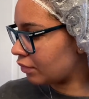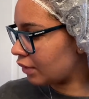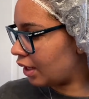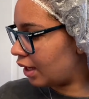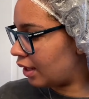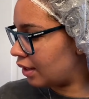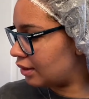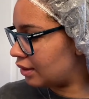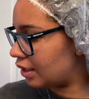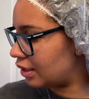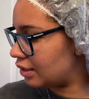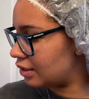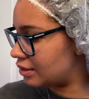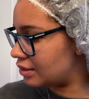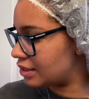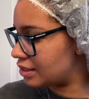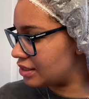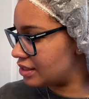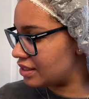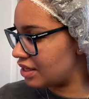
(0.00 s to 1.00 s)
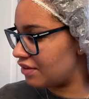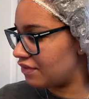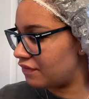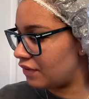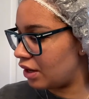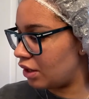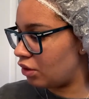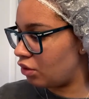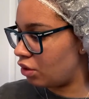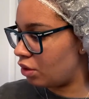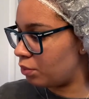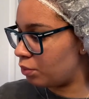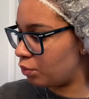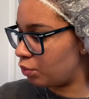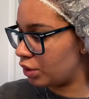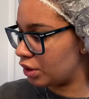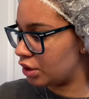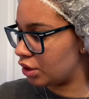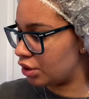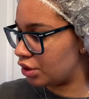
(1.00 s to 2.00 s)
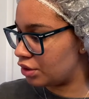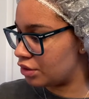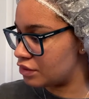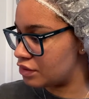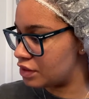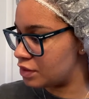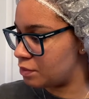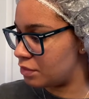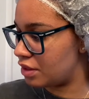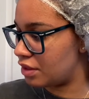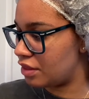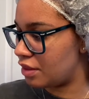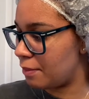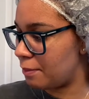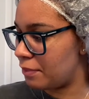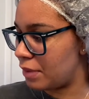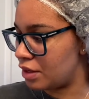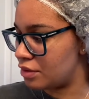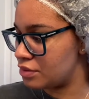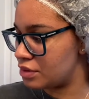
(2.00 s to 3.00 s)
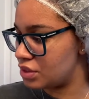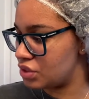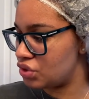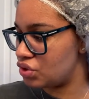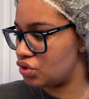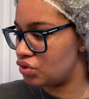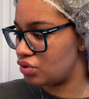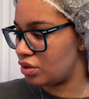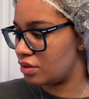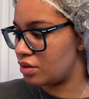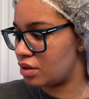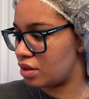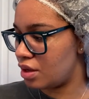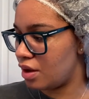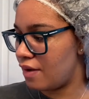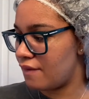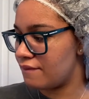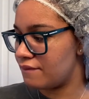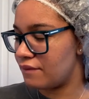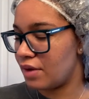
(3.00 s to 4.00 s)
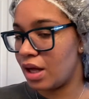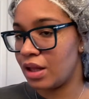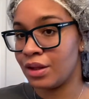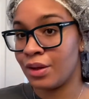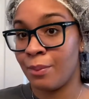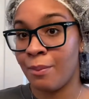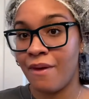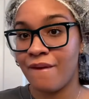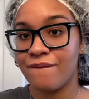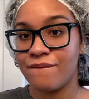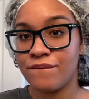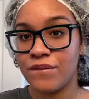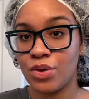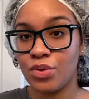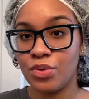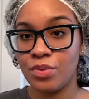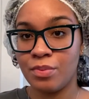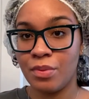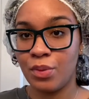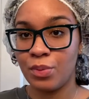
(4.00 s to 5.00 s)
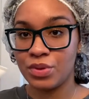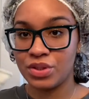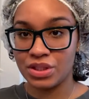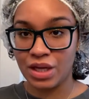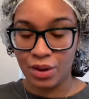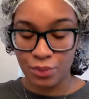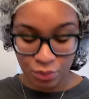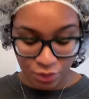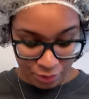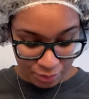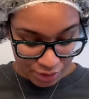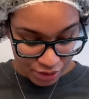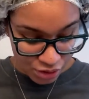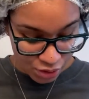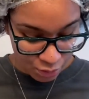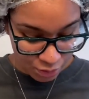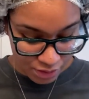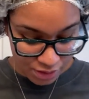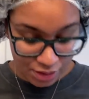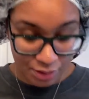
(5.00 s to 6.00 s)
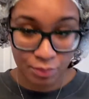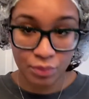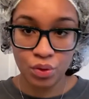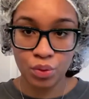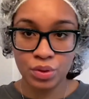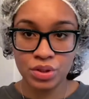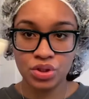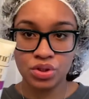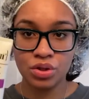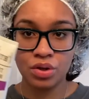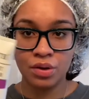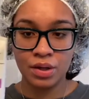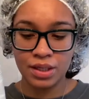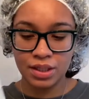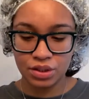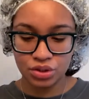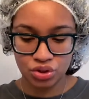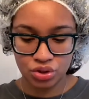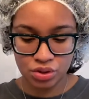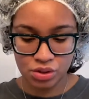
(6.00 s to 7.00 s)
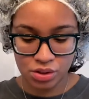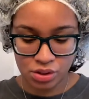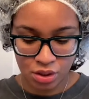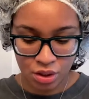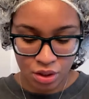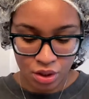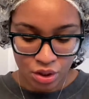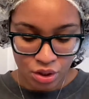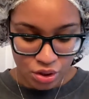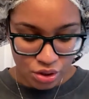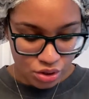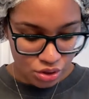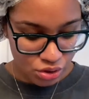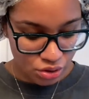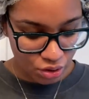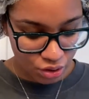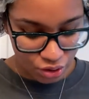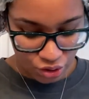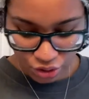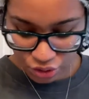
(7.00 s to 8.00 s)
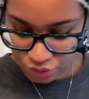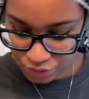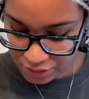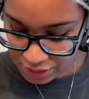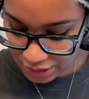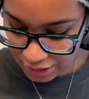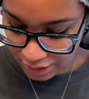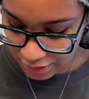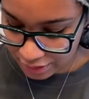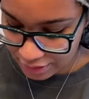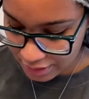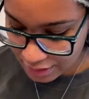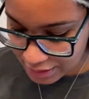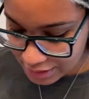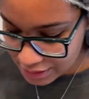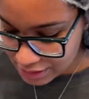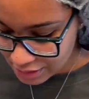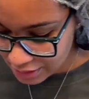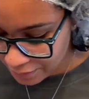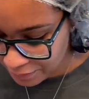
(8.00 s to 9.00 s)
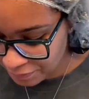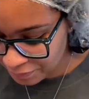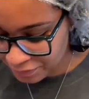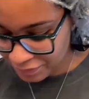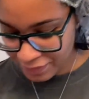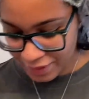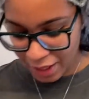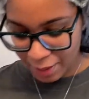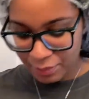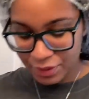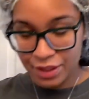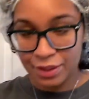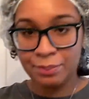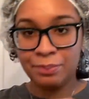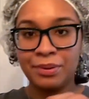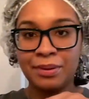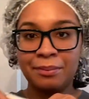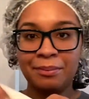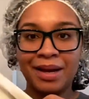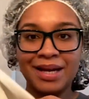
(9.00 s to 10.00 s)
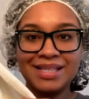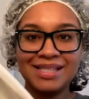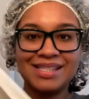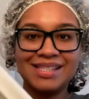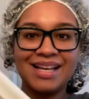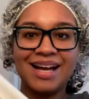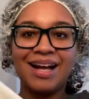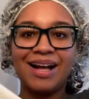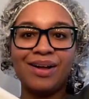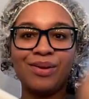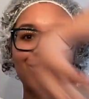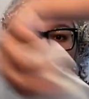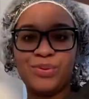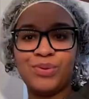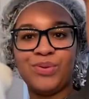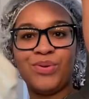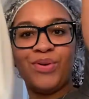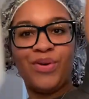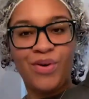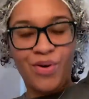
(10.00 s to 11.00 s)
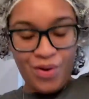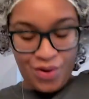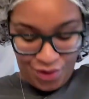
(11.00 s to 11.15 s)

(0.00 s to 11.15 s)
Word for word: and then it does say follow up with the curlsmith bouncy strength volume foam which i will be doing so i'm going to go ahead and just start using this I'm gonna put my towel